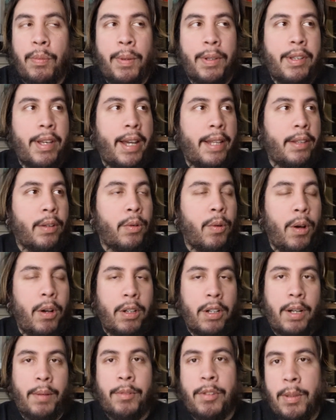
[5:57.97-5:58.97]
which had the
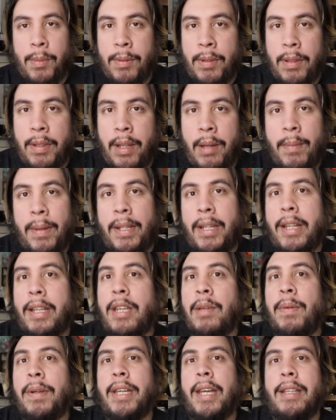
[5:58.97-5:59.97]
Qualcomm chips in them, and then
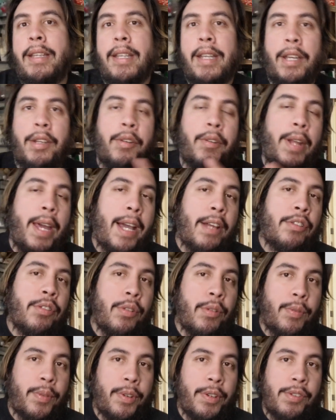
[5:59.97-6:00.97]
he would get the
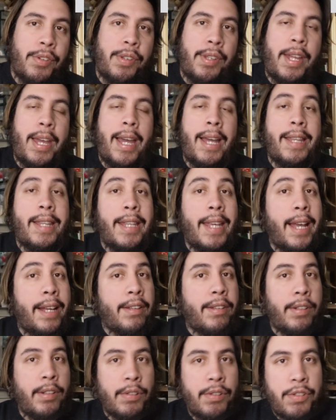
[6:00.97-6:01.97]
international versions that had the
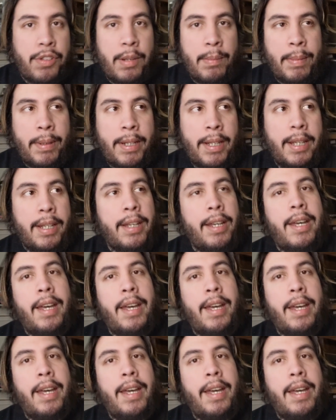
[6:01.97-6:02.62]
Exynos chip in it.